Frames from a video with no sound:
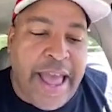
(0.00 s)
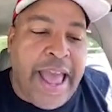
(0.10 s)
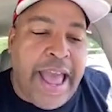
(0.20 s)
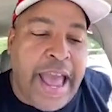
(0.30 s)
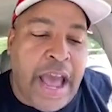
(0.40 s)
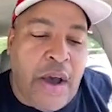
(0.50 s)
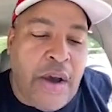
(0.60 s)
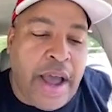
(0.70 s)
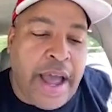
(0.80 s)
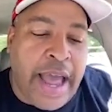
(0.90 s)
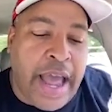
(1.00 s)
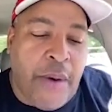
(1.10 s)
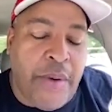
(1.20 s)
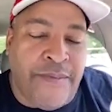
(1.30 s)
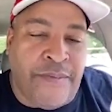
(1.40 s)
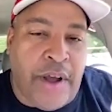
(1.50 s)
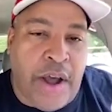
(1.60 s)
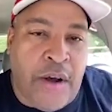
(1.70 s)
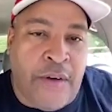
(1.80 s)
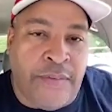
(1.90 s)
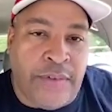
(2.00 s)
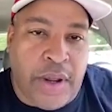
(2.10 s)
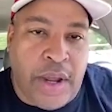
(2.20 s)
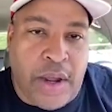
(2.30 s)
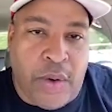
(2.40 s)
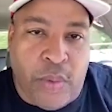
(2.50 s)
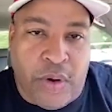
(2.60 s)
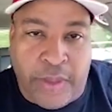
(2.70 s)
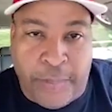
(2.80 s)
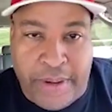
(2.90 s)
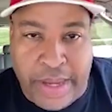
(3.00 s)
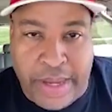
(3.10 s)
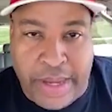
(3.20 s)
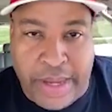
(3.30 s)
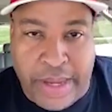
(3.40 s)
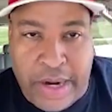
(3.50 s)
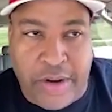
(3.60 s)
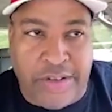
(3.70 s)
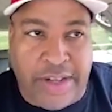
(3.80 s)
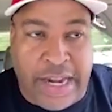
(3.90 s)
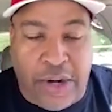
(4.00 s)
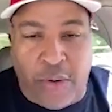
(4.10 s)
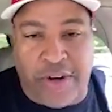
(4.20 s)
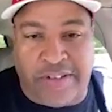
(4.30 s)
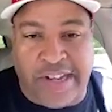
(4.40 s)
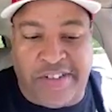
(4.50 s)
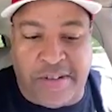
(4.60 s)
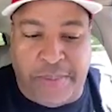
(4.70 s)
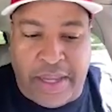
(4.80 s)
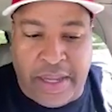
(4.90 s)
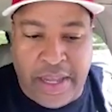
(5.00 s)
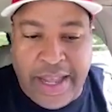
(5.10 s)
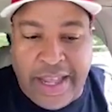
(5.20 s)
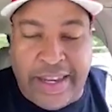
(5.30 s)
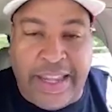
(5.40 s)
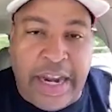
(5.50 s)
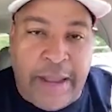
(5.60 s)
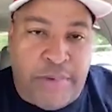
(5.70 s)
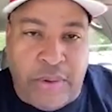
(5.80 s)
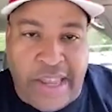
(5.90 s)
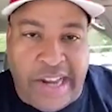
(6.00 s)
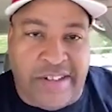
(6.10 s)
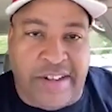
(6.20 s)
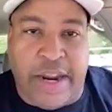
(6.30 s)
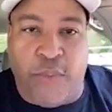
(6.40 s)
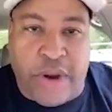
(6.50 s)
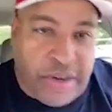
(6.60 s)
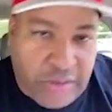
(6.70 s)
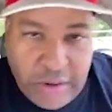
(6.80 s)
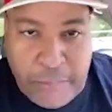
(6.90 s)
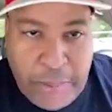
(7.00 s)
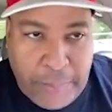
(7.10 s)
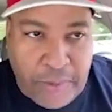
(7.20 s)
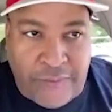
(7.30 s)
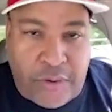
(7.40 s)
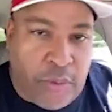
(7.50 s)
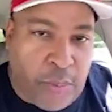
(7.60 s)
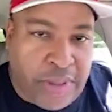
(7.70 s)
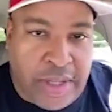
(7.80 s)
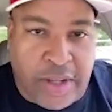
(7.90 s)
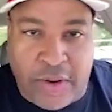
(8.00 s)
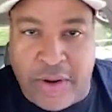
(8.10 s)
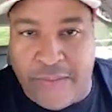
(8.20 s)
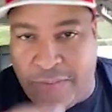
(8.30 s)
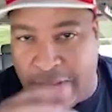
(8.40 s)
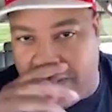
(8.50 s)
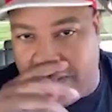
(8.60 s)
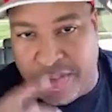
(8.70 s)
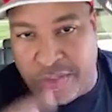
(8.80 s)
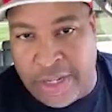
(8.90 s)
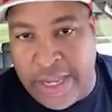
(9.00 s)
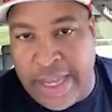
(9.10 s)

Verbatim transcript: How how involved uh, will the players and the organization be leading up to election day, registering people to vote within the third and fifth district